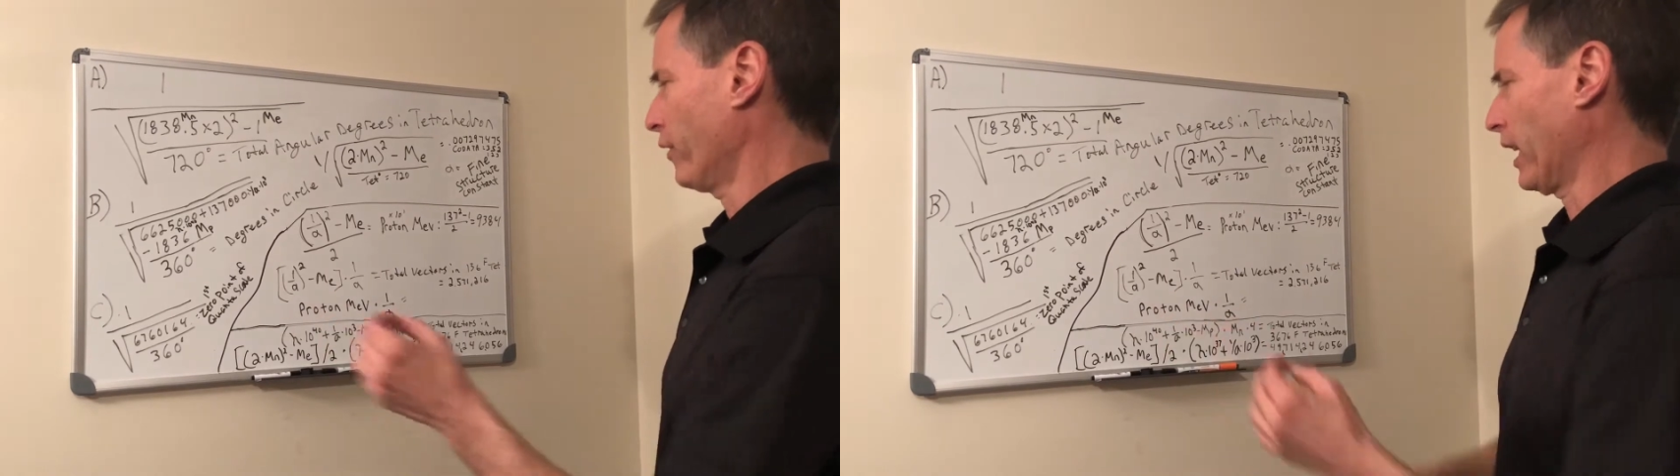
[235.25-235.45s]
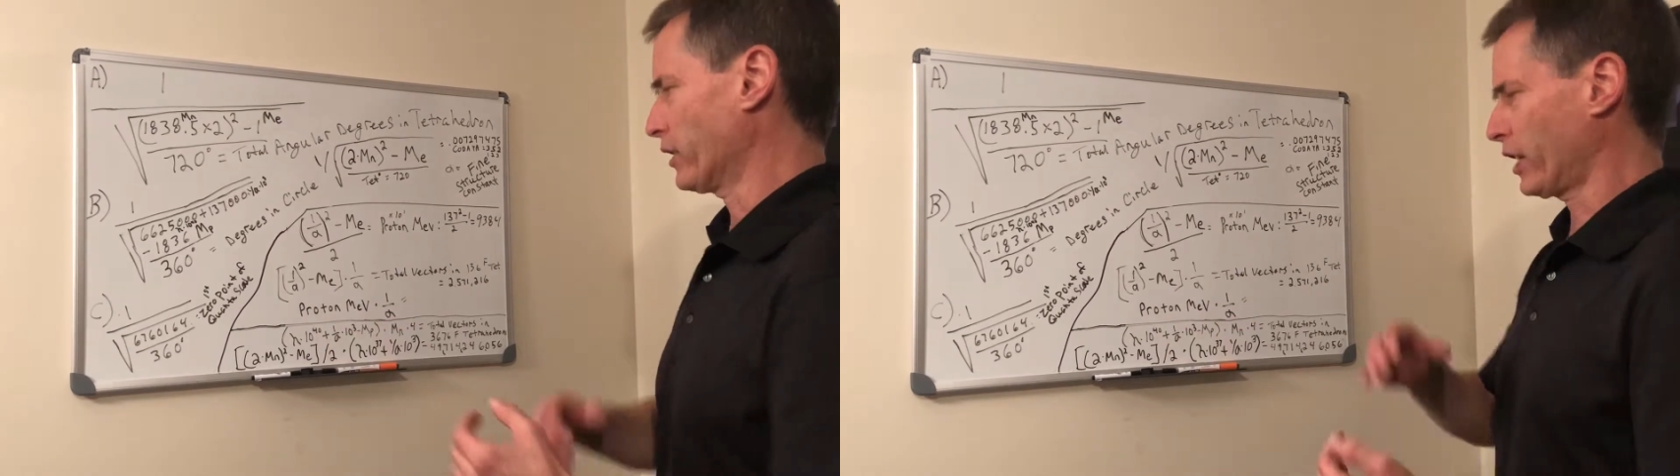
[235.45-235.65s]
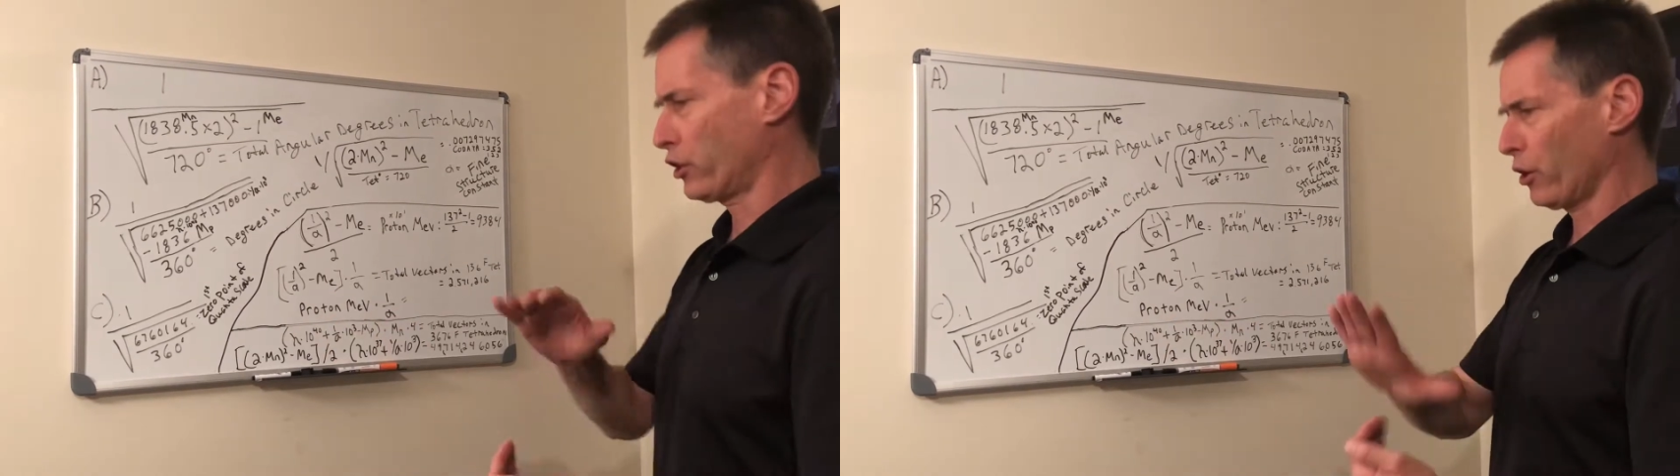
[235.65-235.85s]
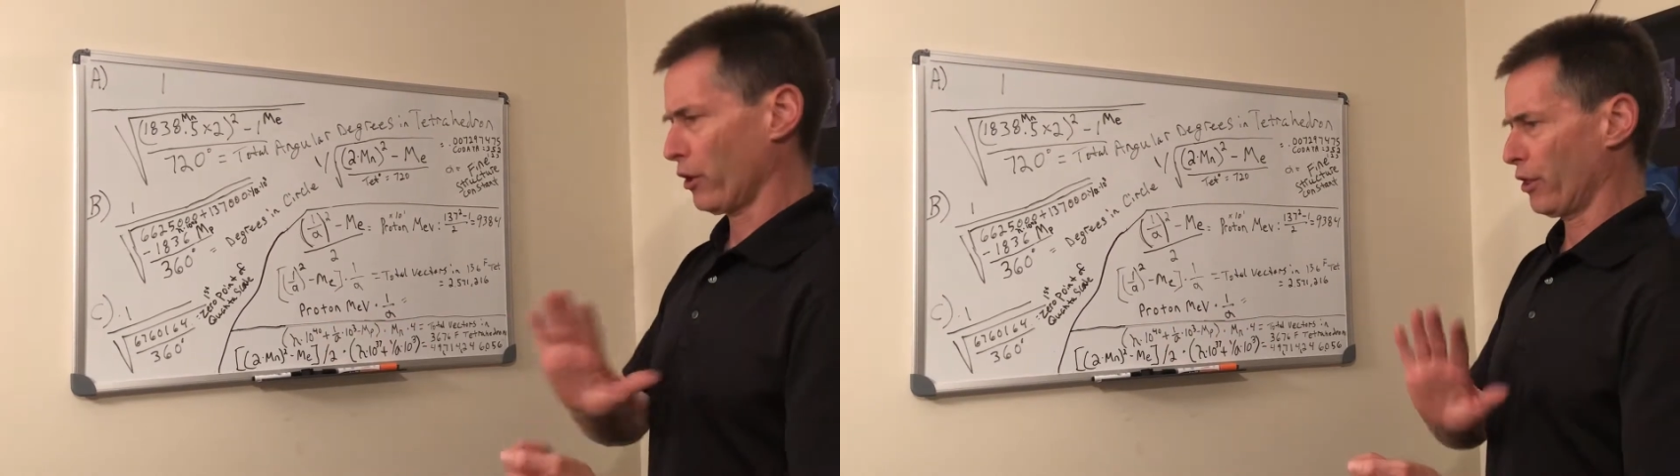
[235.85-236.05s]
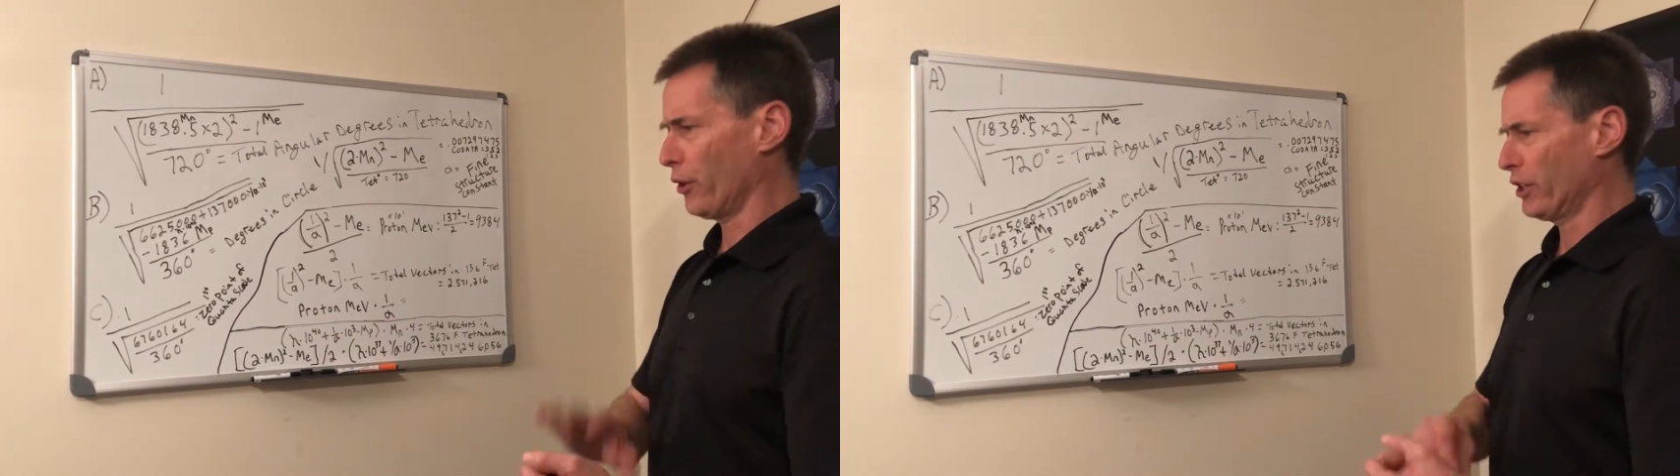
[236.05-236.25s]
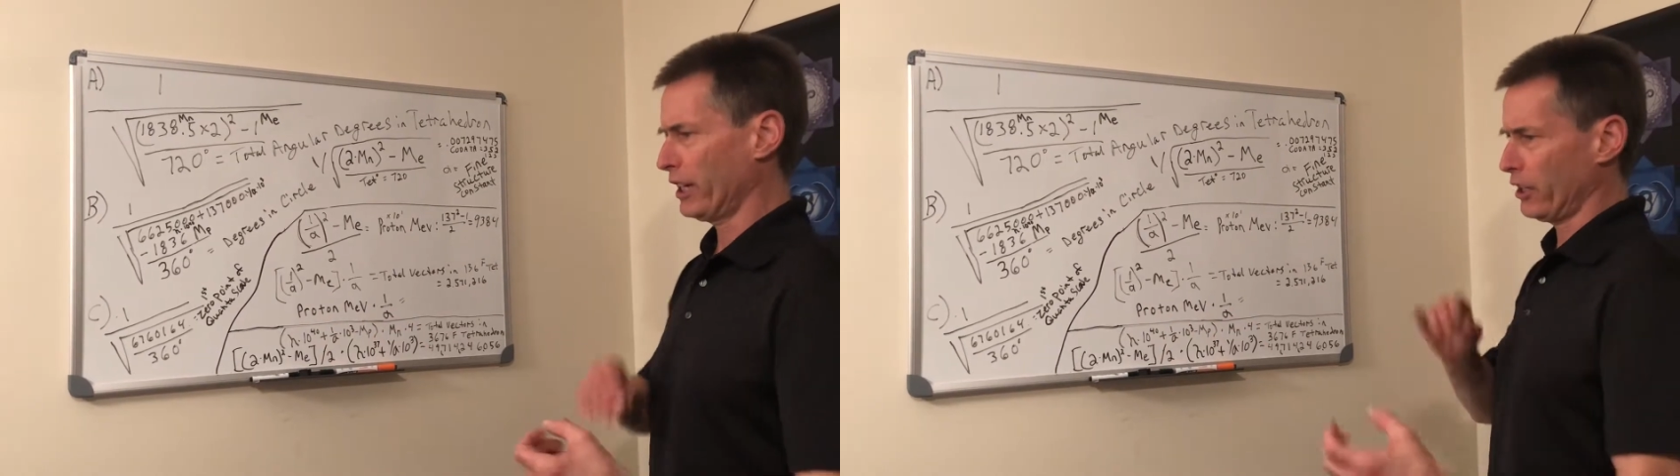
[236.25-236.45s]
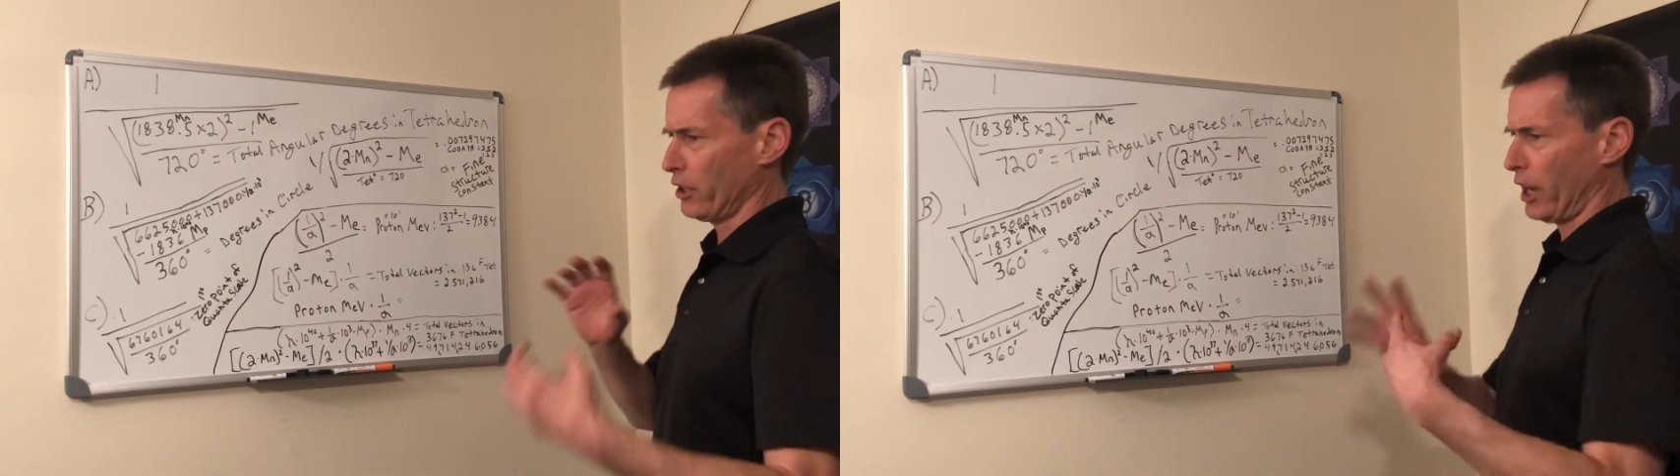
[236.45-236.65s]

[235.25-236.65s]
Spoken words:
You've got 613 and